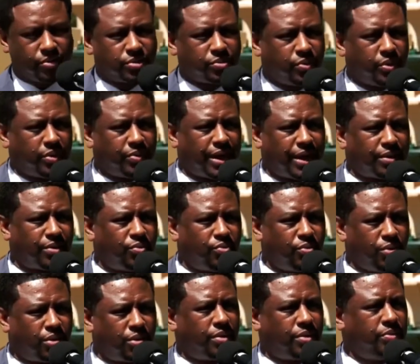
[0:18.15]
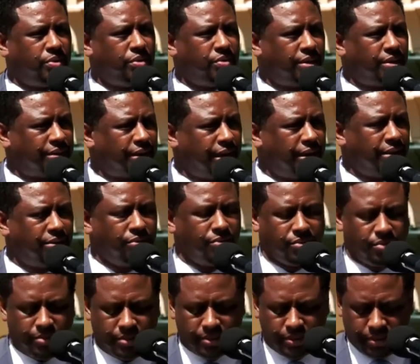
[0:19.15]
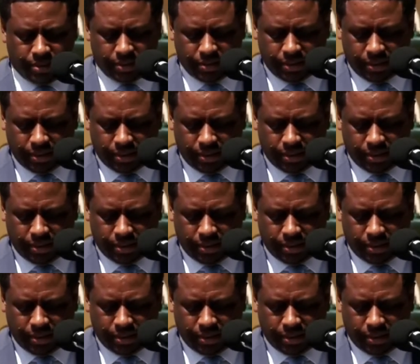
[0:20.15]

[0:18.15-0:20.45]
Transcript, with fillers: Of course, we would like to welcome you and thank you